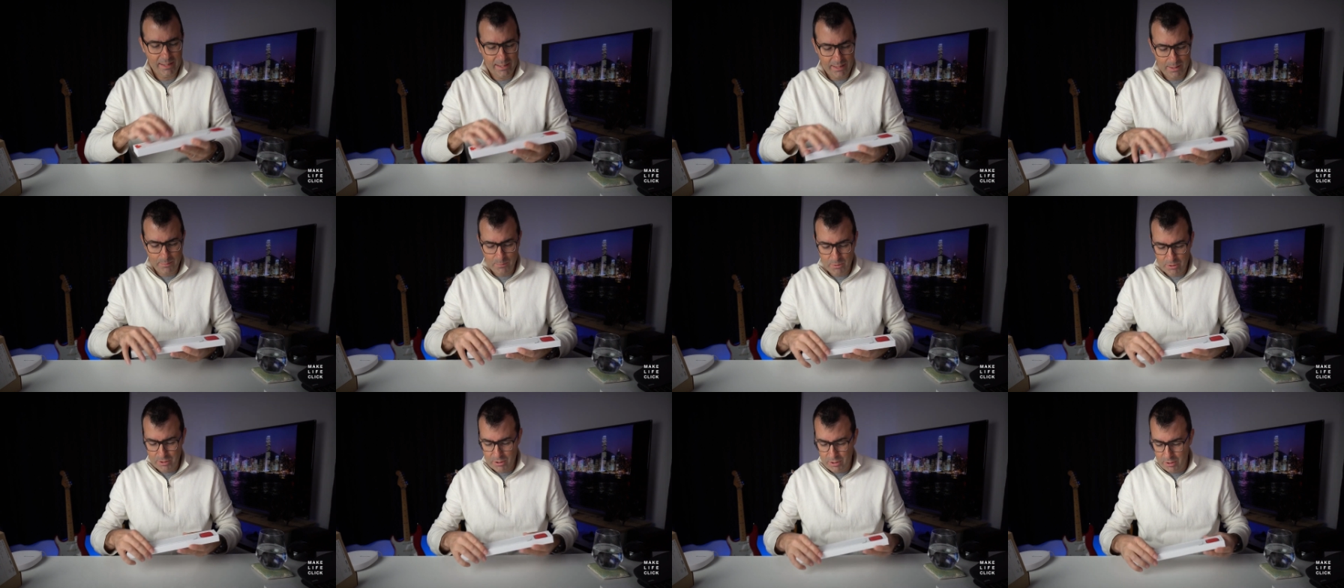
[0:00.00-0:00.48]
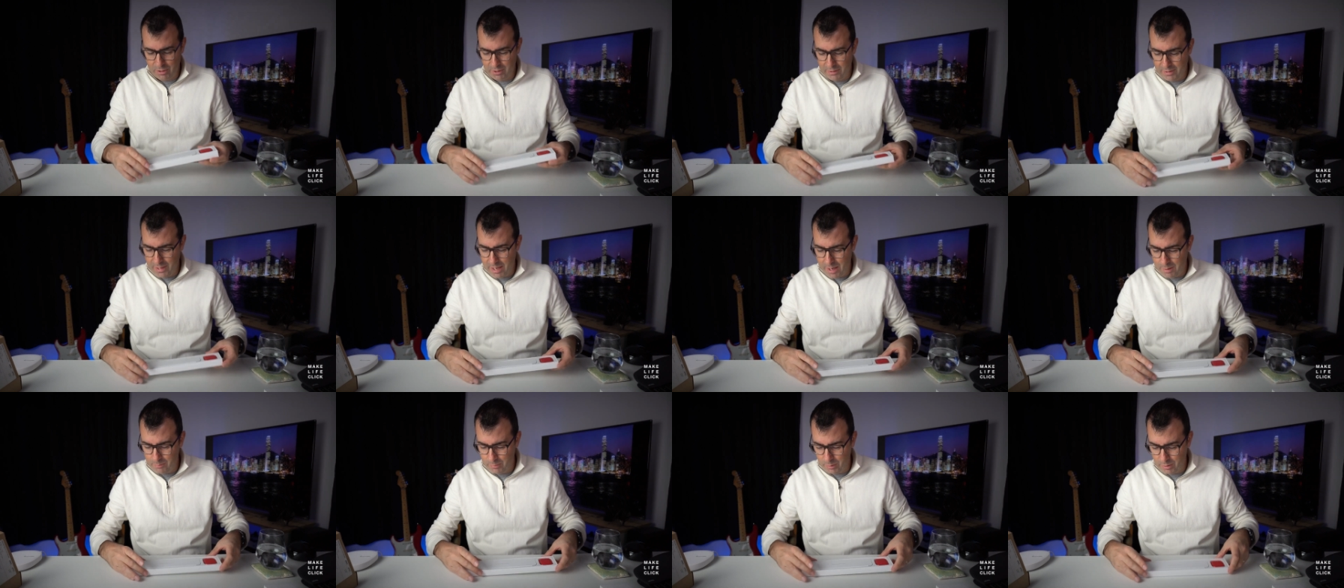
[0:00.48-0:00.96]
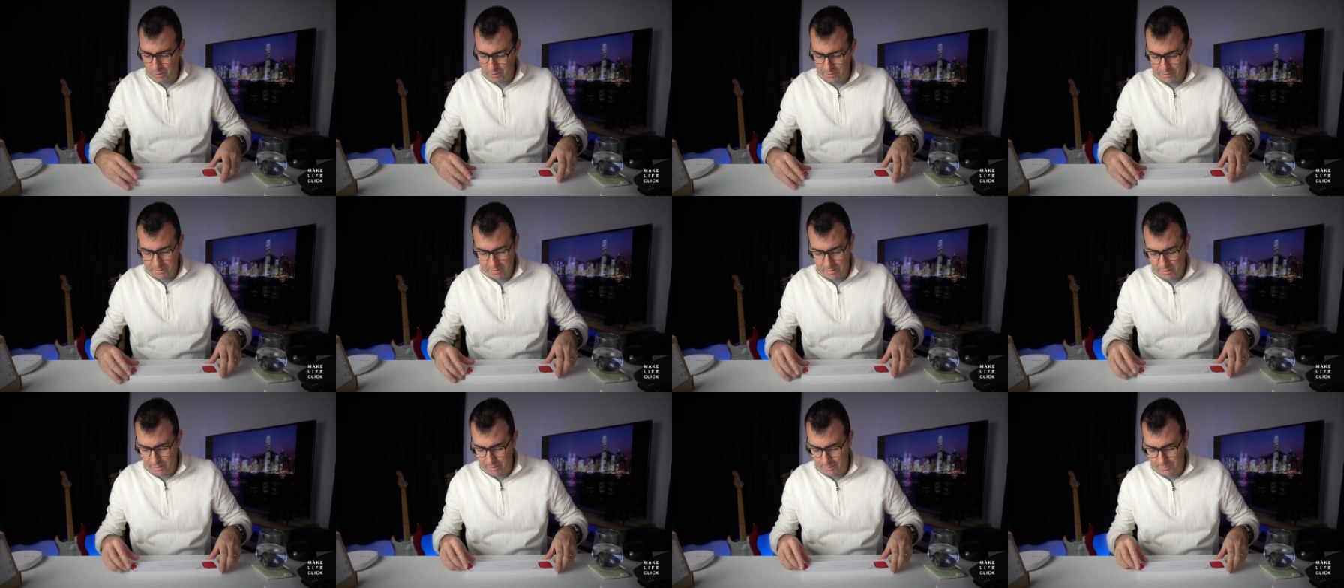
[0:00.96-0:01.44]
and let me show you that
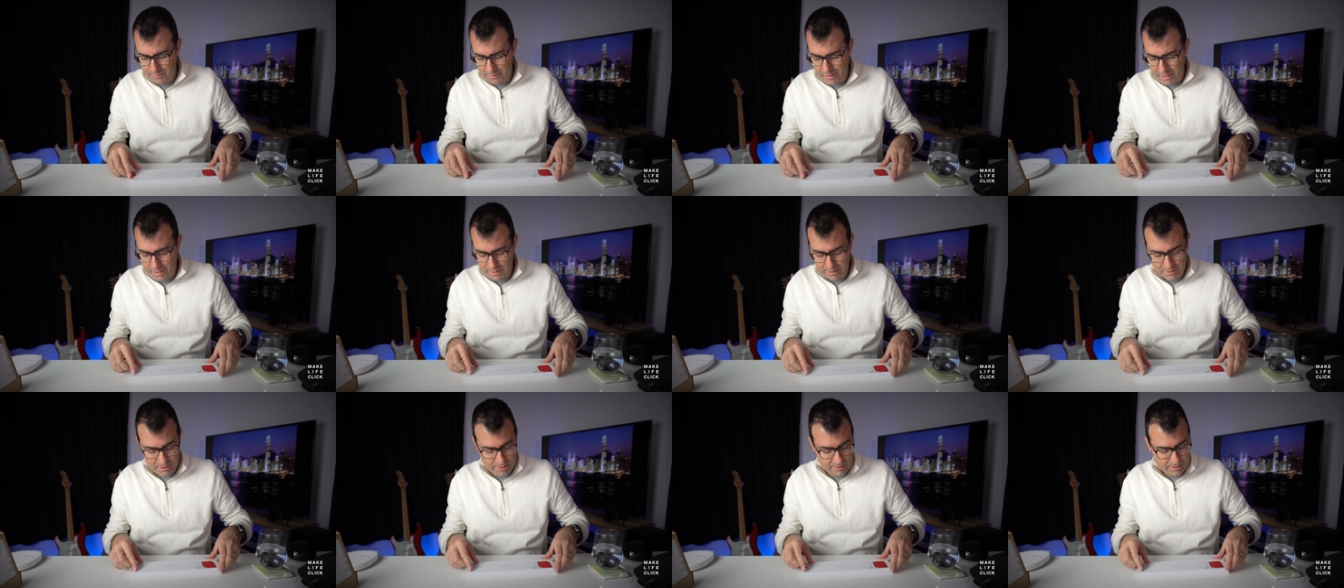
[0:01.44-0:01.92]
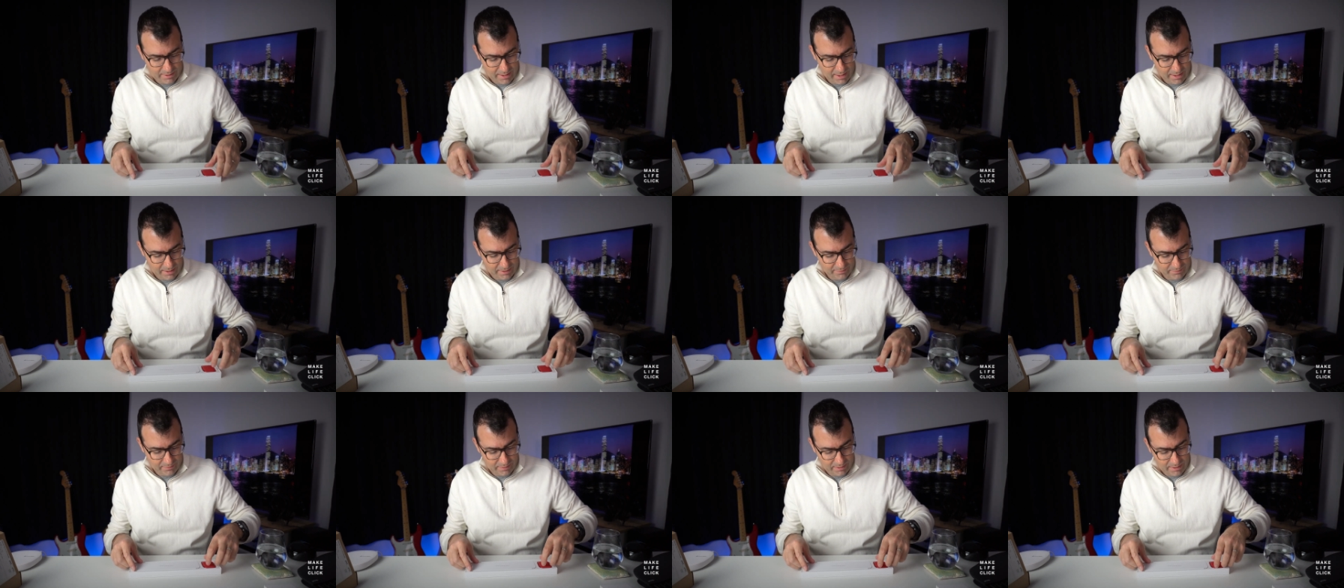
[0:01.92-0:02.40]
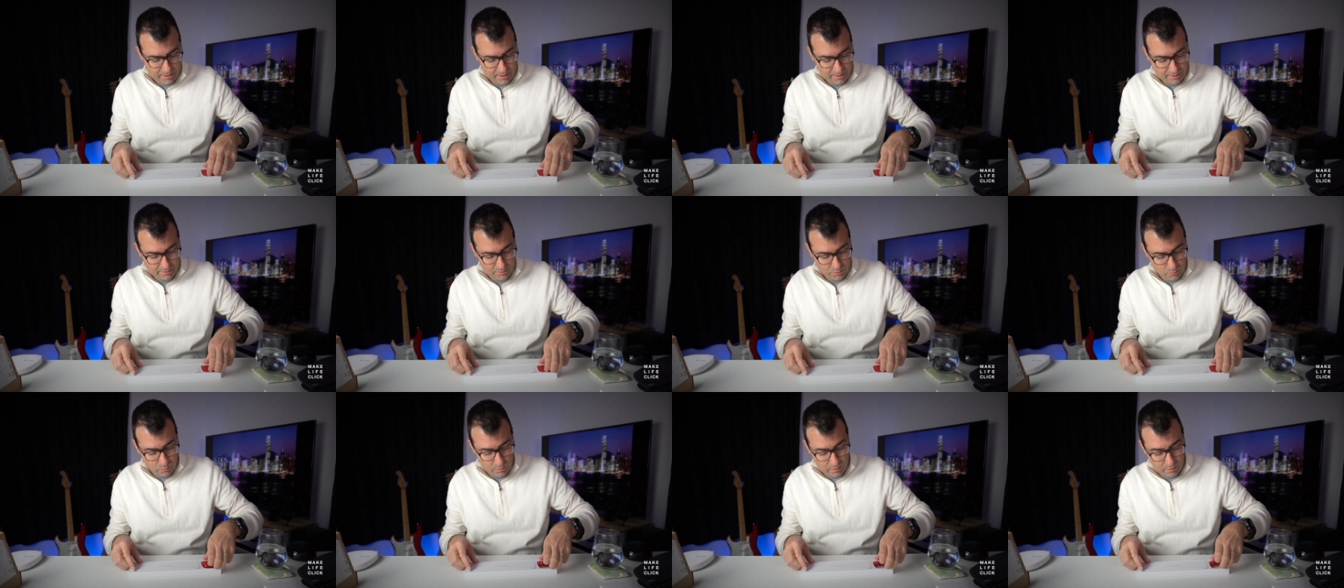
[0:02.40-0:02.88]
because, I mean, that's just tastefully
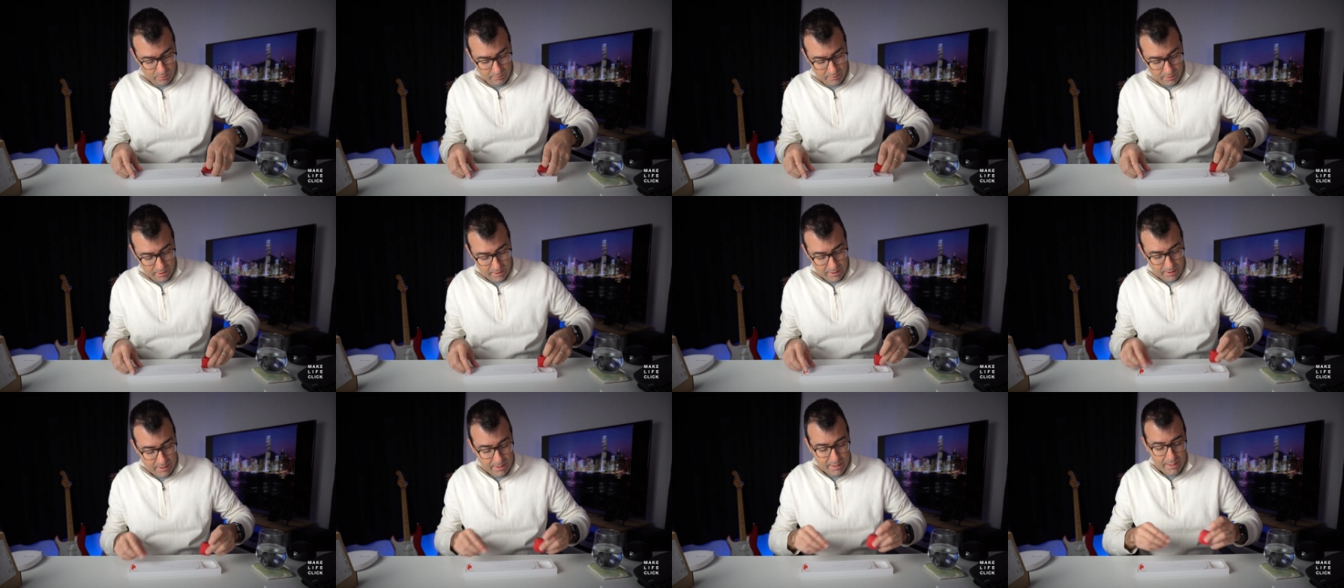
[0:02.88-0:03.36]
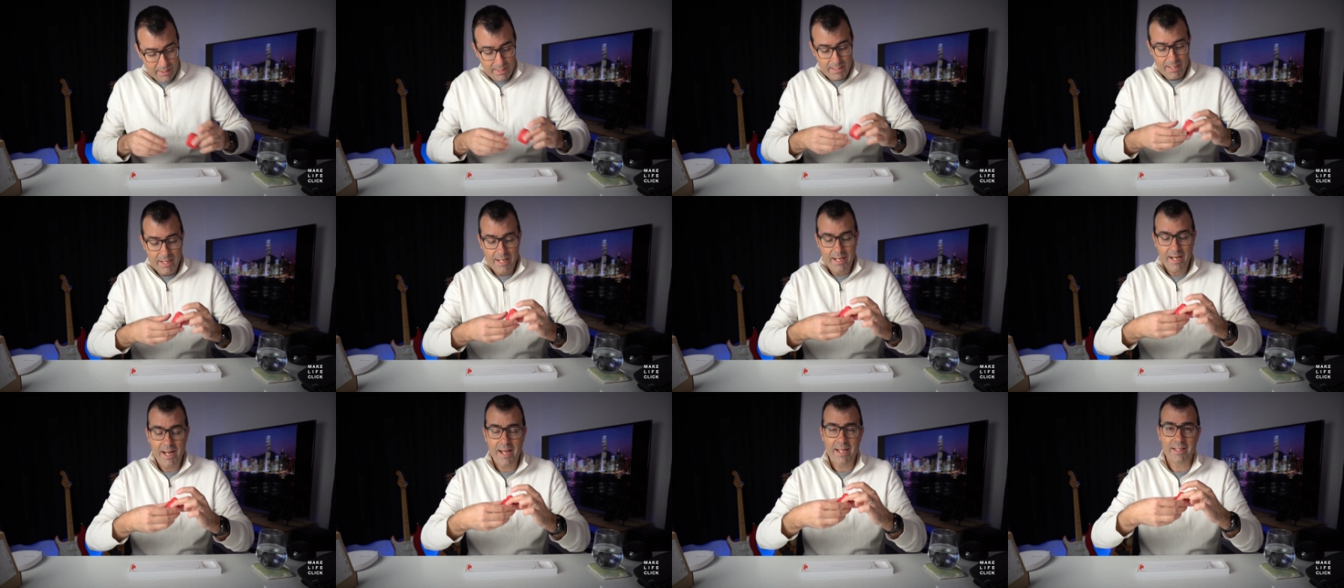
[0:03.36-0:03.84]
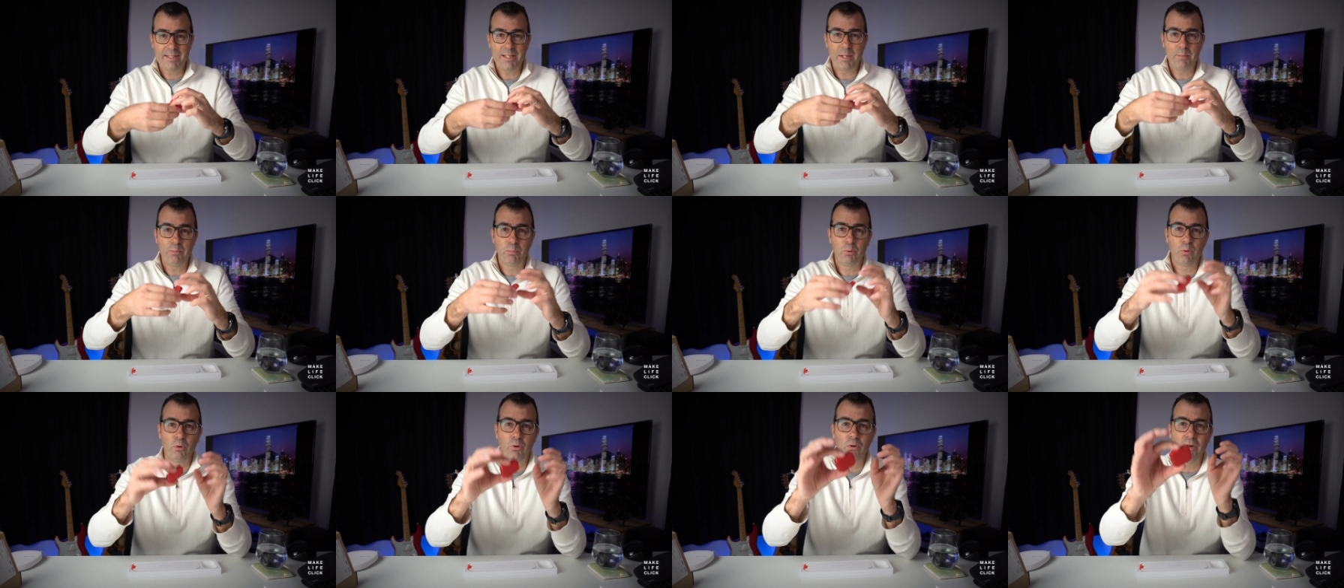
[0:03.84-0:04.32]
done as well. It has a
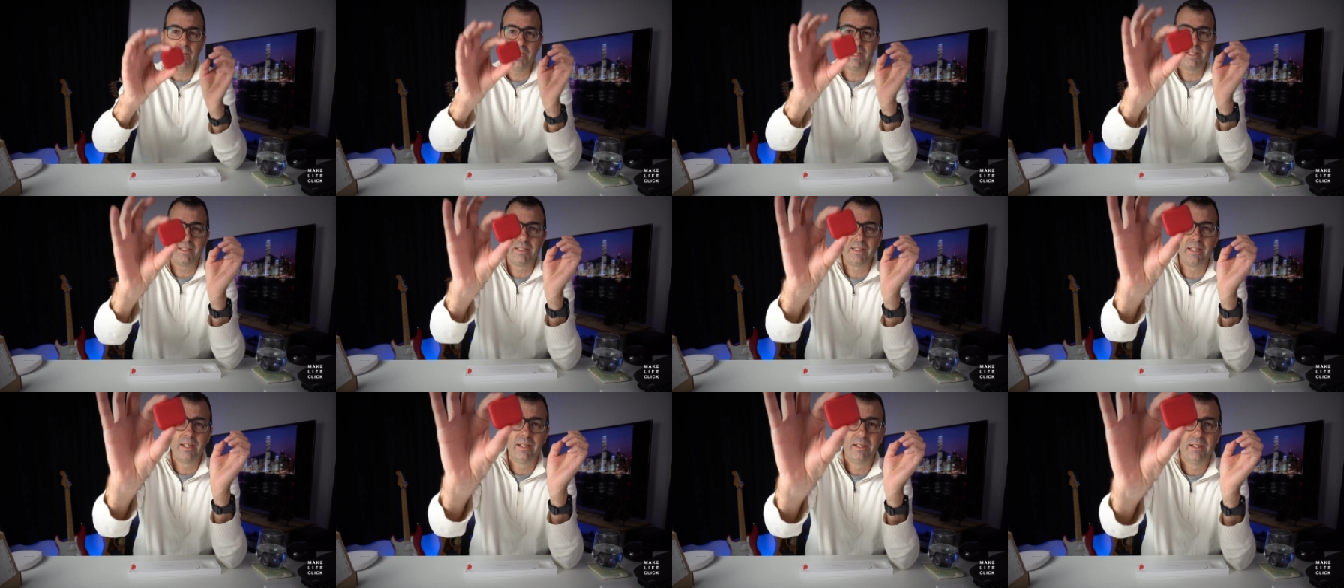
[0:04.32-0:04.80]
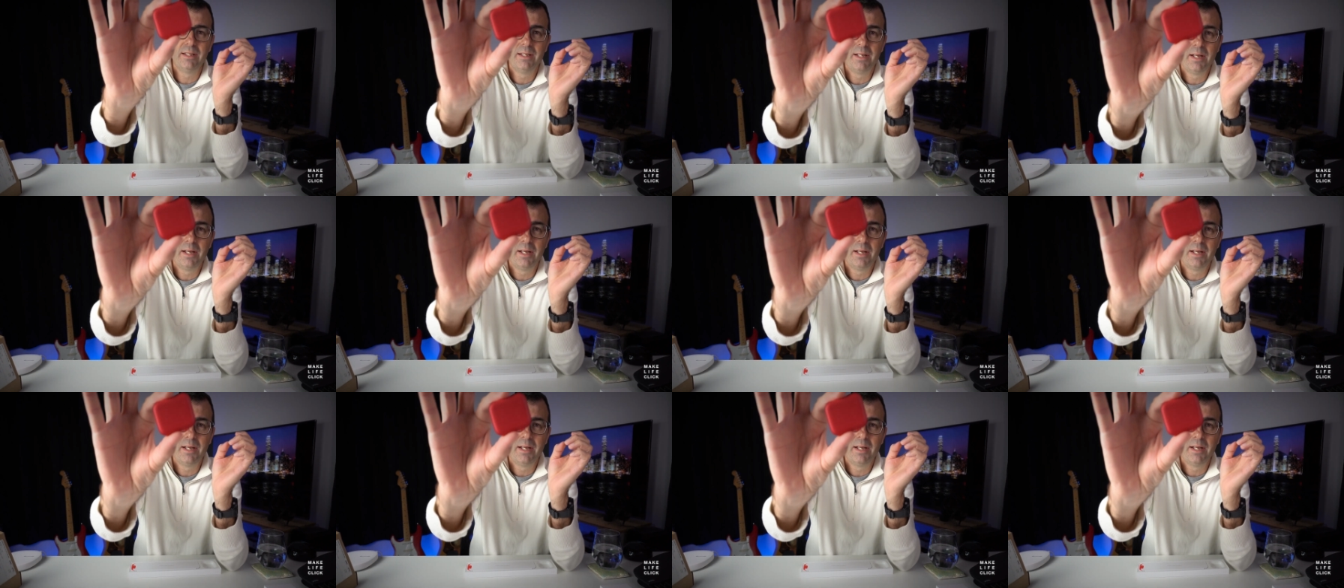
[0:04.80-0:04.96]
pressed